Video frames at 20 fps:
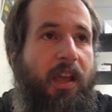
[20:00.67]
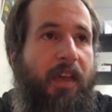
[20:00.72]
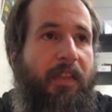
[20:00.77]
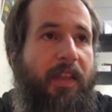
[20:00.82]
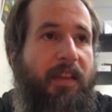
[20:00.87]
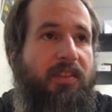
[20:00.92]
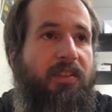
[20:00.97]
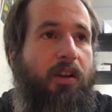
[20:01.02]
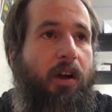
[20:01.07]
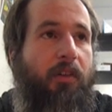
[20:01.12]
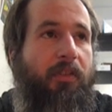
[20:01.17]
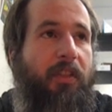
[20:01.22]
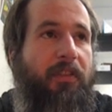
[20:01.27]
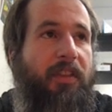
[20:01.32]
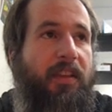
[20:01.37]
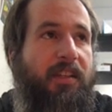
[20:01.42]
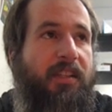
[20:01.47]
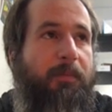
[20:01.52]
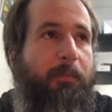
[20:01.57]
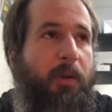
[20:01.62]
and they saw that
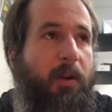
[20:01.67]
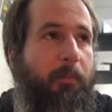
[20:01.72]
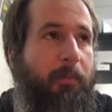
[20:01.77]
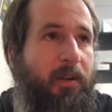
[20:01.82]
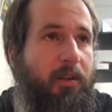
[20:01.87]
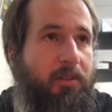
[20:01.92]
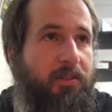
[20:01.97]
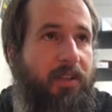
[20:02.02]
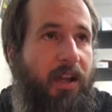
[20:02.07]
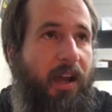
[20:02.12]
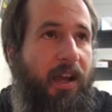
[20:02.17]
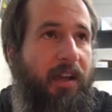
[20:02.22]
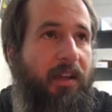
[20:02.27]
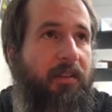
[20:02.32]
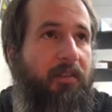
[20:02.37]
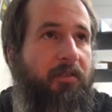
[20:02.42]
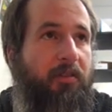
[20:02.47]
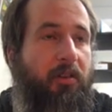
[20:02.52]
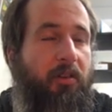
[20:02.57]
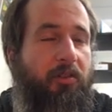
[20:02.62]
the experimental
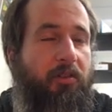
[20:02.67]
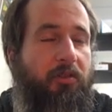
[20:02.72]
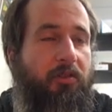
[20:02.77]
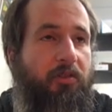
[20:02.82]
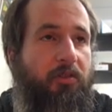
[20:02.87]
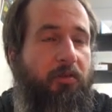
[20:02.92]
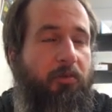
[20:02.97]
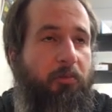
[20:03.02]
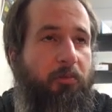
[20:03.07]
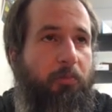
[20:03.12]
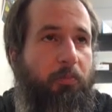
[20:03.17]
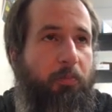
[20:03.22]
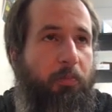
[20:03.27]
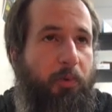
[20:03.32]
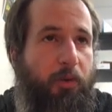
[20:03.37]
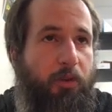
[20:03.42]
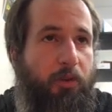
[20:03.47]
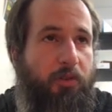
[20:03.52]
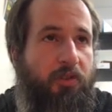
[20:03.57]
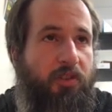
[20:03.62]
diet
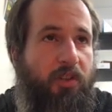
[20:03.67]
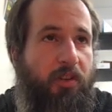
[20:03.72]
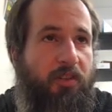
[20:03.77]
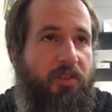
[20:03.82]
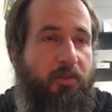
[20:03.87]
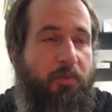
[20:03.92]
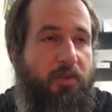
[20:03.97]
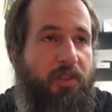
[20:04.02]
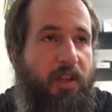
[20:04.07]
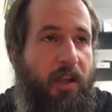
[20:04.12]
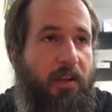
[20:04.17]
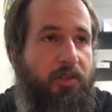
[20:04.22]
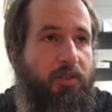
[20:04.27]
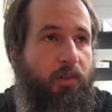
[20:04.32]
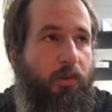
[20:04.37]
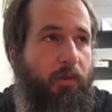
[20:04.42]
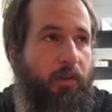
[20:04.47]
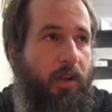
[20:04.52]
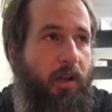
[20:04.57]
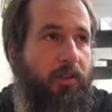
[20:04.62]
produced a
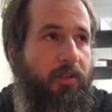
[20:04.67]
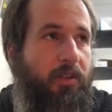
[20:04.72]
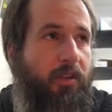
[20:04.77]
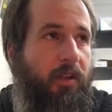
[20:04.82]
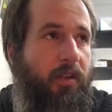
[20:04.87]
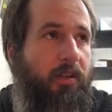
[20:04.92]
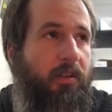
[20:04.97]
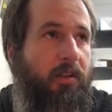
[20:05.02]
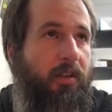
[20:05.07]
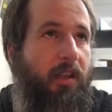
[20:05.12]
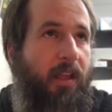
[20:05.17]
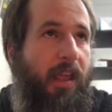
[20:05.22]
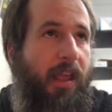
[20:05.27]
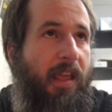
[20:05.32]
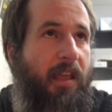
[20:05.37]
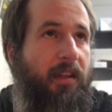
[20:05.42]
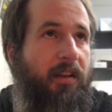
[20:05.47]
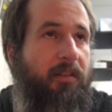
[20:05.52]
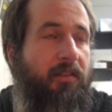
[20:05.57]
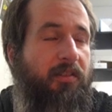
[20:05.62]
substantial reduction
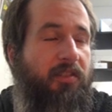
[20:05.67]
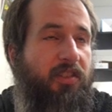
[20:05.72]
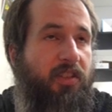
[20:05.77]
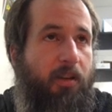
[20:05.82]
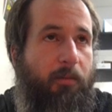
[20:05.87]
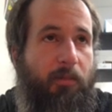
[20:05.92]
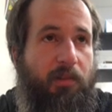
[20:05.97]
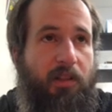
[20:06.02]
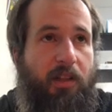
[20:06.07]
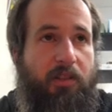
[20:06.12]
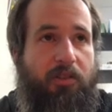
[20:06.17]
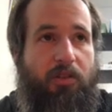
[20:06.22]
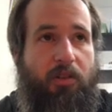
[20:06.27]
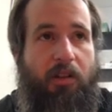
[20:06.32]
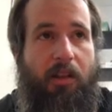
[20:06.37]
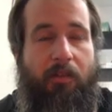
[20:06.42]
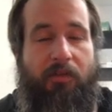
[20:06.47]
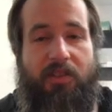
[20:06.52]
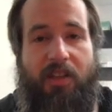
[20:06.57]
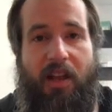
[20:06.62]
in serum
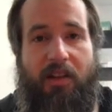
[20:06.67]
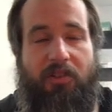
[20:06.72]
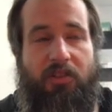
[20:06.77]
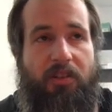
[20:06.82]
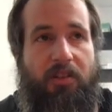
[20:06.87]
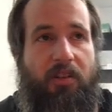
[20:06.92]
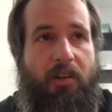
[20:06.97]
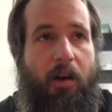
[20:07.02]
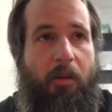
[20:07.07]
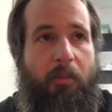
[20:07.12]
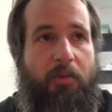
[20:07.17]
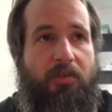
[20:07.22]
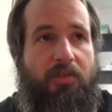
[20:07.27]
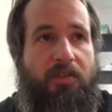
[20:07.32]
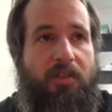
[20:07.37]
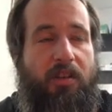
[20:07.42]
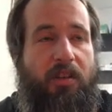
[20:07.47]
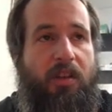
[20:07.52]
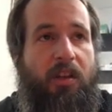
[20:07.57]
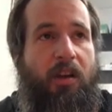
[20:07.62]
cholesterol levels, actually
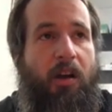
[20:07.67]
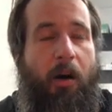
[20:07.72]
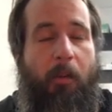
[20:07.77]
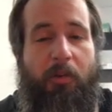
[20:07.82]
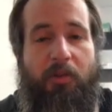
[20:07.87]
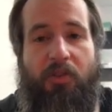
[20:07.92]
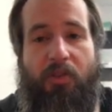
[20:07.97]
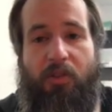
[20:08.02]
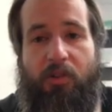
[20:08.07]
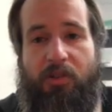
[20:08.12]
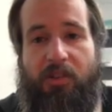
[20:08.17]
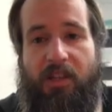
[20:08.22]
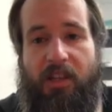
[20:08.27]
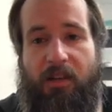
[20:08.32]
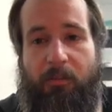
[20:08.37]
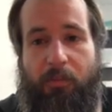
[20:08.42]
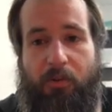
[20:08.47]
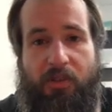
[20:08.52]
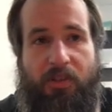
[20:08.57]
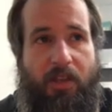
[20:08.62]
almost
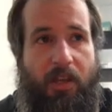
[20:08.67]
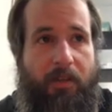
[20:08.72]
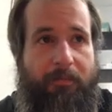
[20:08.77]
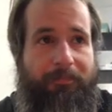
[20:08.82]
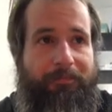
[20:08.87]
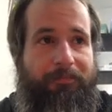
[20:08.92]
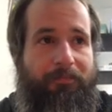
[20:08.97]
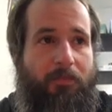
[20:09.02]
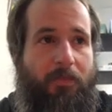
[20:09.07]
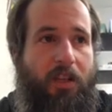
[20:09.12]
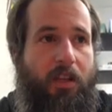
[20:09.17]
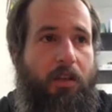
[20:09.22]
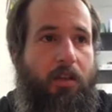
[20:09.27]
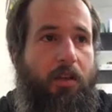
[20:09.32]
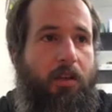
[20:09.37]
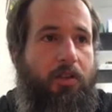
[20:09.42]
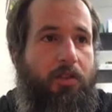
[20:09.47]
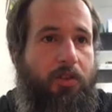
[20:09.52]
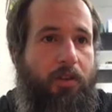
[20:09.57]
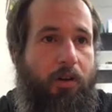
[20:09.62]
13%.
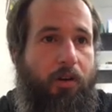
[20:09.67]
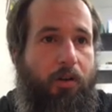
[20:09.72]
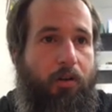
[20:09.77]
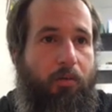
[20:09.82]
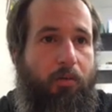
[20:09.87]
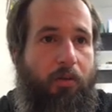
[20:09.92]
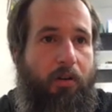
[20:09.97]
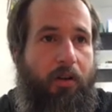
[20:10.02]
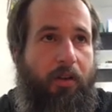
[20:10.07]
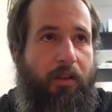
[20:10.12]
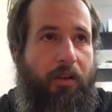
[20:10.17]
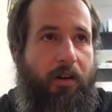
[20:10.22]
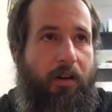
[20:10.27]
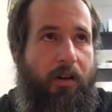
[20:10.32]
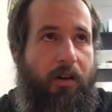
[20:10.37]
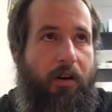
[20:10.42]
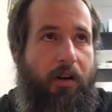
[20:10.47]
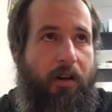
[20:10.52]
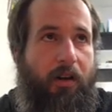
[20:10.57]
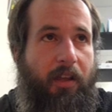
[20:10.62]
So
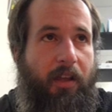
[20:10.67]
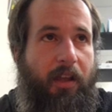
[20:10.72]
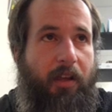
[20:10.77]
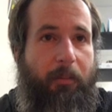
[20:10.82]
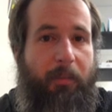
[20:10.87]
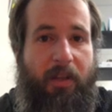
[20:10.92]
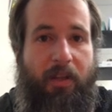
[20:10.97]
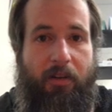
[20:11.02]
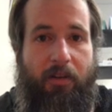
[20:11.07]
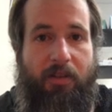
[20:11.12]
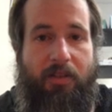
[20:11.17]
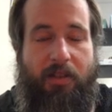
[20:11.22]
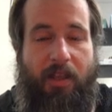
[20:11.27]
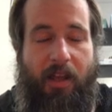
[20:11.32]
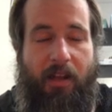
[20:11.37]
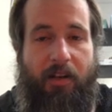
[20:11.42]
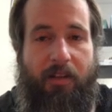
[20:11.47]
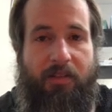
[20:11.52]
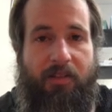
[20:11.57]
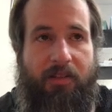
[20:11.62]
it appears
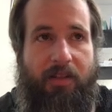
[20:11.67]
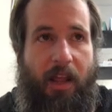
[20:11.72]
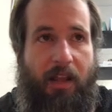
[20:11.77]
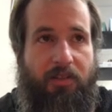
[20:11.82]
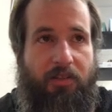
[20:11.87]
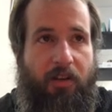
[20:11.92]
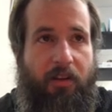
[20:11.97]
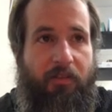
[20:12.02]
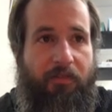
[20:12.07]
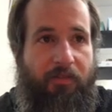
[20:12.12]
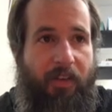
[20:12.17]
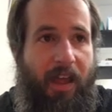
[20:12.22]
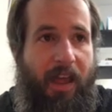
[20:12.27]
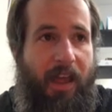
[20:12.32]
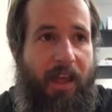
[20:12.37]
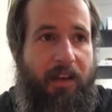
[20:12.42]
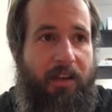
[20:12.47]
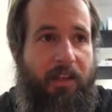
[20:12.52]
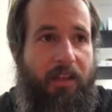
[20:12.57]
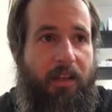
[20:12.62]
that saturated
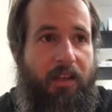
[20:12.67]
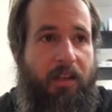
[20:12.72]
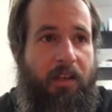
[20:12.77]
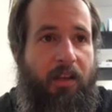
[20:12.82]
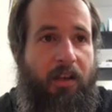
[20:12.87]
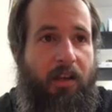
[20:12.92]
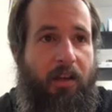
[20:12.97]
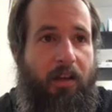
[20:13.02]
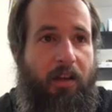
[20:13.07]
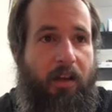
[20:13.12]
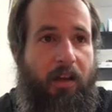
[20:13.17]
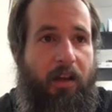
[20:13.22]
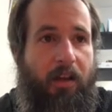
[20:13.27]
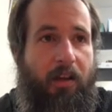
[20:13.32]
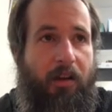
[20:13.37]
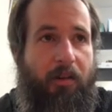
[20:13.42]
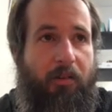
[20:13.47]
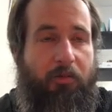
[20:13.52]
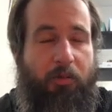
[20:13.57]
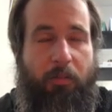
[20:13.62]
fat
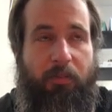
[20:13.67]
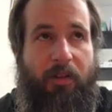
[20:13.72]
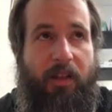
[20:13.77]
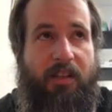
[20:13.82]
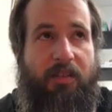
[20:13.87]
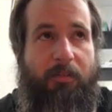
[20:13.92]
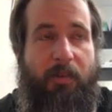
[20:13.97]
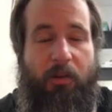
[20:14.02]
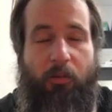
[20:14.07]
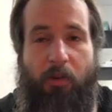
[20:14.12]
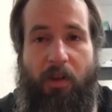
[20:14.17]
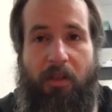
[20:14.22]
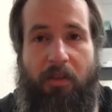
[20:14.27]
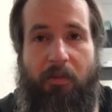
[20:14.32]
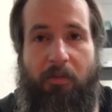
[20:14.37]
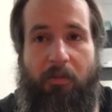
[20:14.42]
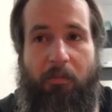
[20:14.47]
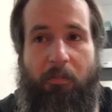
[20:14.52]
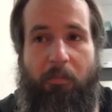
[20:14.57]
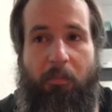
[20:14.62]
replacement
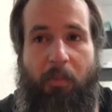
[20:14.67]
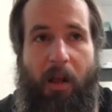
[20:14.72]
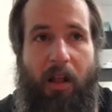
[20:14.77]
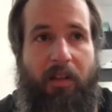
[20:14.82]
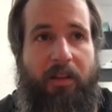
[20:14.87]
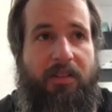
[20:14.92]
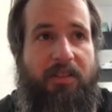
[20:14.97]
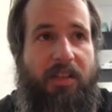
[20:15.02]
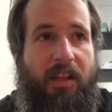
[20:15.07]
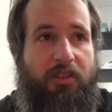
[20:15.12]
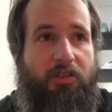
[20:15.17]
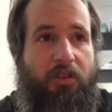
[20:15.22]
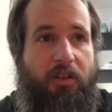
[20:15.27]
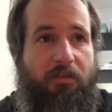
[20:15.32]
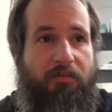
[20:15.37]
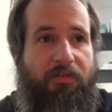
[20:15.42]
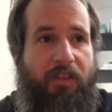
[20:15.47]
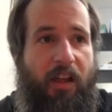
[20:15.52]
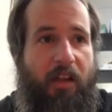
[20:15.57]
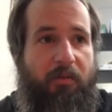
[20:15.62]
with
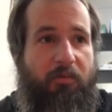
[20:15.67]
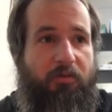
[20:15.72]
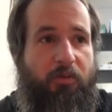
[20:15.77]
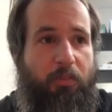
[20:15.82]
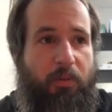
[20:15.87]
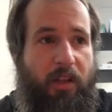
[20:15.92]
polyunsaturated fat